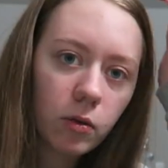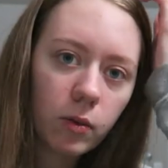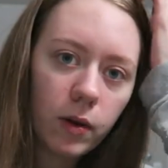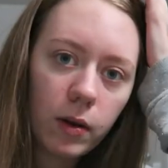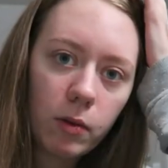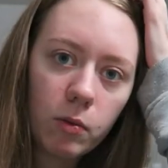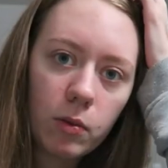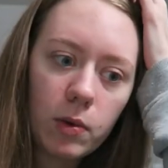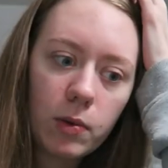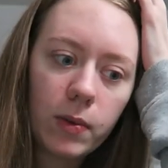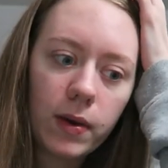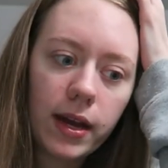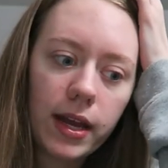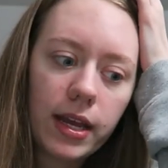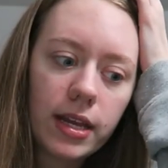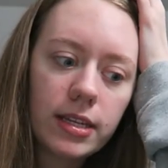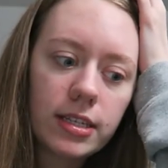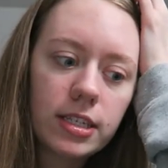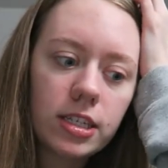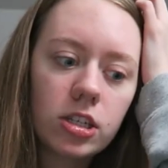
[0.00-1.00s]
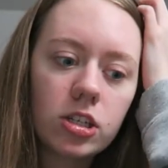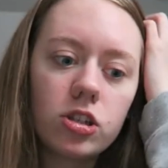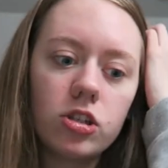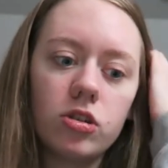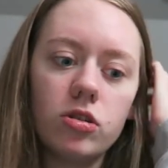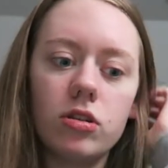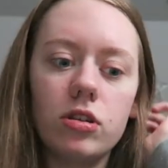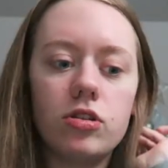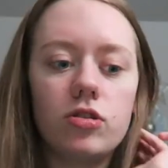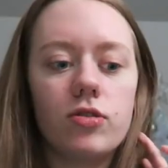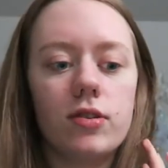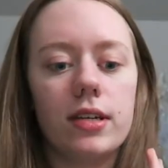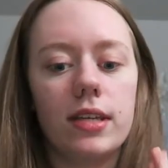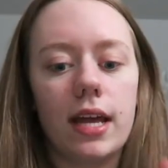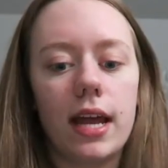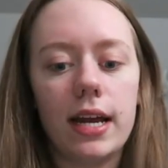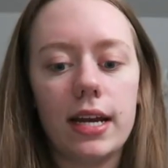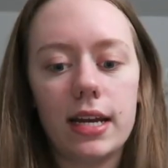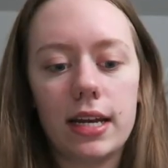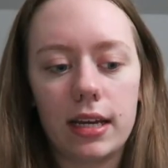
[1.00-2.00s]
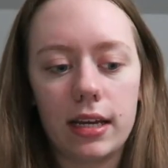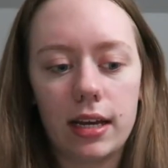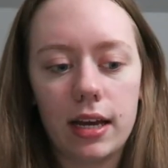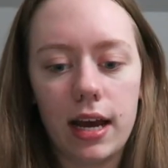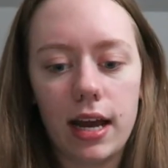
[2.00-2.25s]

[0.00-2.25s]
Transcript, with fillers: when we went to the tree lighting